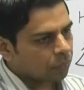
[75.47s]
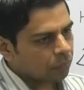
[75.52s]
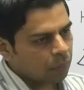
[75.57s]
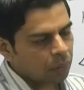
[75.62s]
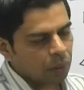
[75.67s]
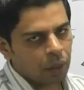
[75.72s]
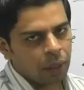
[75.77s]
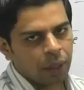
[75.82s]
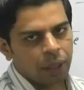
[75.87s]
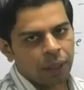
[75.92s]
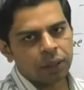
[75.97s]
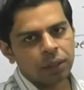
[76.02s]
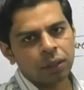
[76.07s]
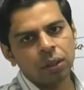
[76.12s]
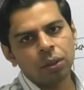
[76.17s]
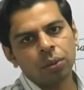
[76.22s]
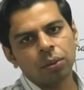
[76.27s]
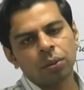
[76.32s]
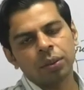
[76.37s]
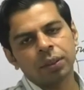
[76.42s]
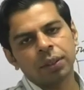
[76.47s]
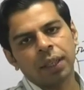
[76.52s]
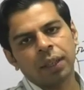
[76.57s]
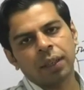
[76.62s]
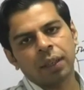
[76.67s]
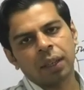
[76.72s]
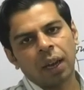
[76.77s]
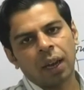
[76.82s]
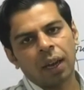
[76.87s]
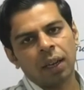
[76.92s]
its, you could say,
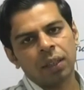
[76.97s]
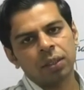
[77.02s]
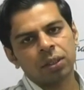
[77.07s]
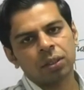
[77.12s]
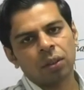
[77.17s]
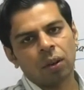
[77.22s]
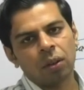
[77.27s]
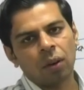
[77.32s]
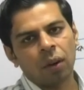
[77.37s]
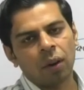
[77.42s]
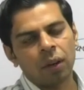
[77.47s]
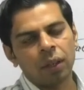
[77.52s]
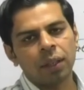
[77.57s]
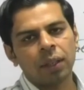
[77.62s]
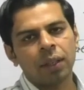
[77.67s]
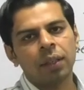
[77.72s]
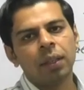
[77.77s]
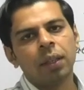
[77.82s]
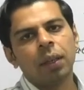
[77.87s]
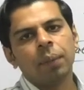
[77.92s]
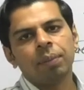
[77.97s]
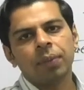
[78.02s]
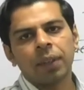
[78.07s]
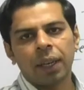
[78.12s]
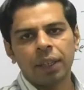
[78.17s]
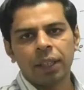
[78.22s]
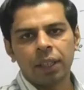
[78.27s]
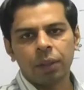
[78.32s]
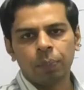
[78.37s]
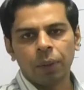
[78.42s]
class or order, then
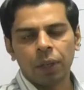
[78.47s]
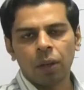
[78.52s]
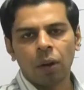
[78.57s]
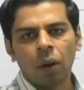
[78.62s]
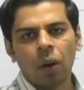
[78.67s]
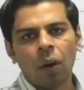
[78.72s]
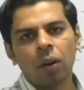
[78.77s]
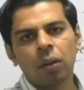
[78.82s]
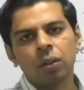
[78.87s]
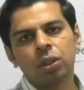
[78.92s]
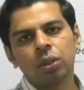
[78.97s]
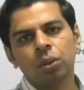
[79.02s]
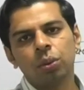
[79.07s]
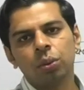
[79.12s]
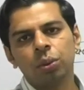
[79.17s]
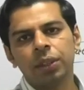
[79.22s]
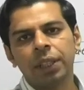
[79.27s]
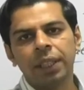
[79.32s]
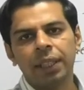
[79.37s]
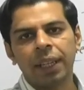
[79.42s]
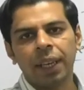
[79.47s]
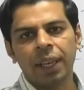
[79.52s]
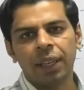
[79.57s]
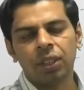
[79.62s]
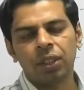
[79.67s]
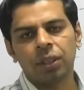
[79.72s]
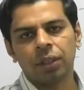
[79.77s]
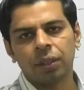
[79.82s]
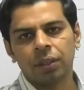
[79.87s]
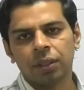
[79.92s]
it belongs to
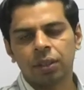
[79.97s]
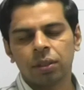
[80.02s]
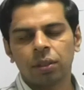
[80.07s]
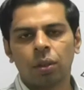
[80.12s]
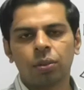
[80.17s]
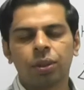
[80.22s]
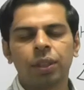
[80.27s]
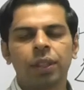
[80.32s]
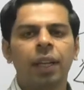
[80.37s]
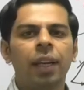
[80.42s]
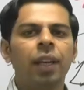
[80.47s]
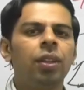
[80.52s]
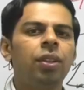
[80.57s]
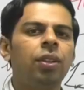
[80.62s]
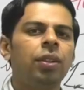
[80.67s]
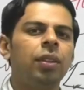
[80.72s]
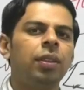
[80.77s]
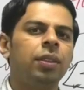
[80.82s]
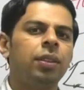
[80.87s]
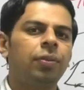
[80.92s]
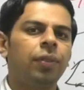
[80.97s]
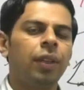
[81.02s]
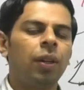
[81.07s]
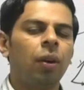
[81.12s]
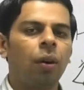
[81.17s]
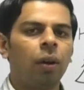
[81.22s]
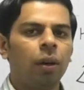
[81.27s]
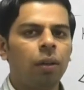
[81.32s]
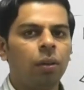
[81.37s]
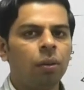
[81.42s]
cetaceans. Now cetaceans, we all
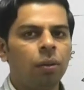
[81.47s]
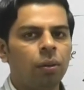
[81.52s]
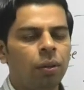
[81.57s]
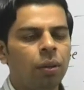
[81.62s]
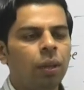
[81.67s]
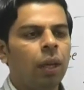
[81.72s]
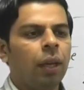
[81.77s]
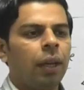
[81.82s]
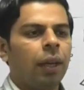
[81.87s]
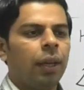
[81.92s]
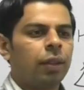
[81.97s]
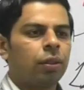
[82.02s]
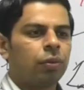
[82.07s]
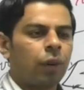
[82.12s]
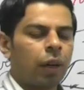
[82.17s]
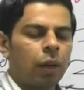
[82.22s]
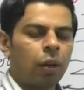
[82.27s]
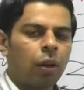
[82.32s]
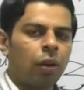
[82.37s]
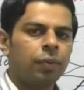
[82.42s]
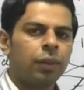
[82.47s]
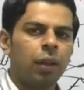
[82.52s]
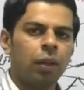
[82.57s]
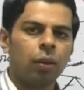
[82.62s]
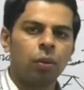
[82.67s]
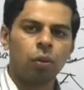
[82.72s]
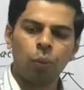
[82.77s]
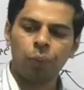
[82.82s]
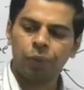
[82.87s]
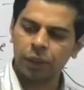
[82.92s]
know, is one of the group
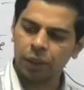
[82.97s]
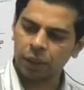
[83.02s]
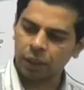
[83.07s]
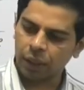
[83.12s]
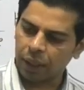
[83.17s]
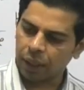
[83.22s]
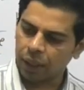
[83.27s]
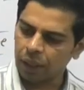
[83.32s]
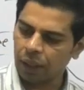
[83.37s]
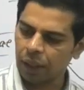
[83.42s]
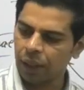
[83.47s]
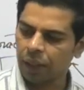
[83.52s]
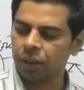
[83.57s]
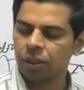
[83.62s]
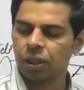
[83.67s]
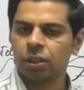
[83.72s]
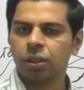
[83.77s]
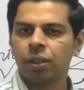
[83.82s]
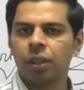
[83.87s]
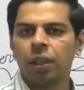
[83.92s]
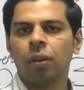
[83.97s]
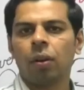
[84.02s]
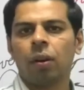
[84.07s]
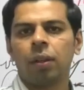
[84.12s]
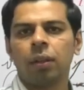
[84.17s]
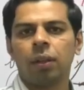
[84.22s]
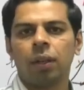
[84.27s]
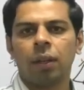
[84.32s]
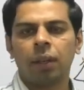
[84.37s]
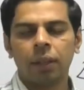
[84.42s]
which is currently existing on
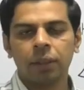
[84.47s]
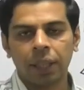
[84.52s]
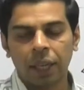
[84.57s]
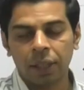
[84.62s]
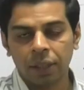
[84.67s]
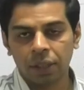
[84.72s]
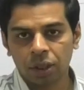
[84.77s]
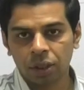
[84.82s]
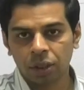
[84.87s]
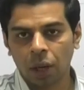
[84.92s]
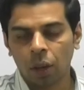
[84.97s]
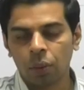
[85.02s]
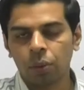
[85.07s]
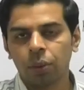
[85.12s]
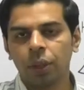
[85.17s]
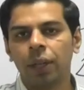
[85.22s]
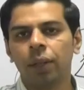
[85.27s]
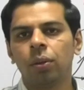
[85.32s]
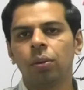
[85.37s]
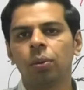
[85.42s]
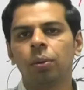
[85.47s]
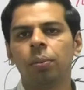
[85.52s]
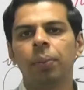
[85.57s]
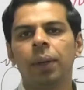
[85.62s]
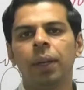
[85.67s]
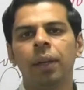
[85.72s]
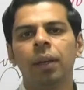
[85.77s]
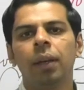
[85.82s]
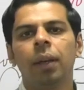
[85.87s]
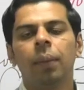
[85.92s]
Earth and is touted to
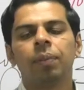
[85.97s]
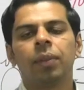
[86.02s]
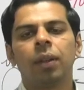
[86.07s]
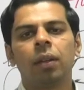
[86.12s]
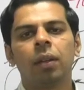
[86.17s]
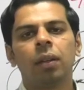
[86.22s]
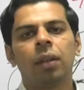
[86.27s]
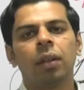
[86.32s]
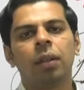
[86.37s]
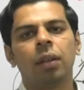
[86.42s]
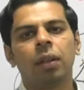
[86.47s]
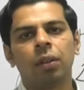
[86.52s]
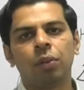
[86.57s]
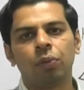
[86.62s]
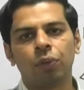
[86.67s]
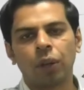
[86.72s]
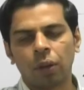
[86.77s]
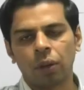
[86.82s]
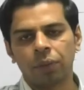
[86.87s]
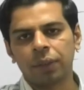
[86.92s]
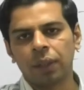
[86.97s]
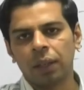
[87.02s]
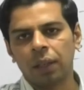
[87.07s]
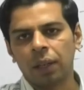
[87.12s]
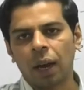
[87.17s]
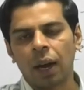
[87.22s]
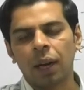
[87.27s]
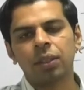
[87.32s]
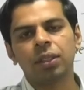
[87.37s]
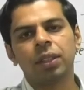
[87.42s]
be uh, one of the
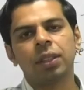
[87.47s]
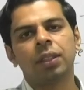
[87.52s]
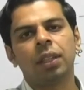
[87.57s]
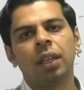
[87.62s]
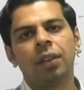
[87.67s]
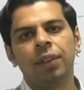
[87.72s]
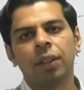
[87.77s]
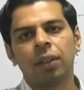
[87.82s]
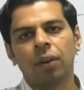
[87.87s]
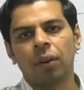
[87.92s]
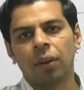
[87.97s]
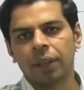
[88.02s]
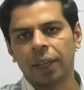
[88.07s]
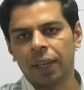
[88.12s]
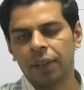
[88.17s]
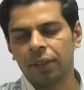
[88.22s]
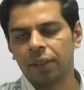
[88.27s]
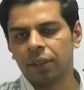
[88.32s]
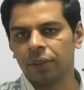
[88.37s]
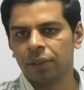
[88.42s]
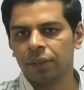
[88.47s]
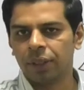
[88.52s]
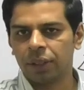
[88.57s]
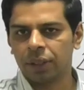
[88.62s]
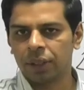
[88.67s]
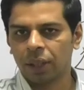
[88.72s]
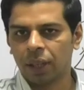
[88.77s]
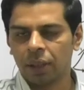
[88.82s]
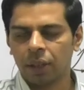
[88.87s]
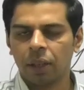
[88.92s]
largest living organisms which
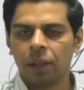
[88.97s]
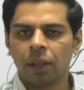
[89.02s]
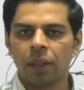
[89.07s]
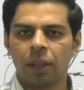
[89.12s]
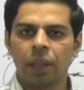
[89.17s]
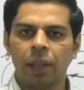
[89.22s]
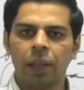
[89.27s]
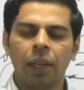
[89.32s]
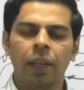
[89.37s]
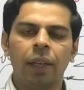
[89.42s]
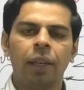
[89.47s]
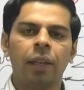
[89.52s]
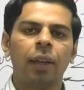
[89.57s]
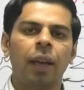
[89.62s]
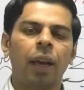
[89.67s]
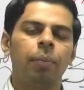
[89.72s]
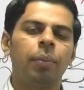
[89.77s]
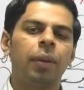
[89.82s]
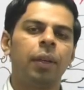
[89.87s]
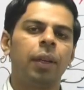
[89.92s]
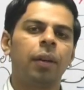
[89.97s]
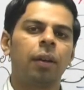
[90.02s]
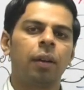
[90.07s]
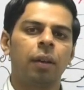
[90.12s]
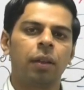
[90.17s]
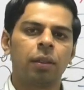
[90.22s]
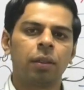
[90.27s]
are currently inhabiting Earth.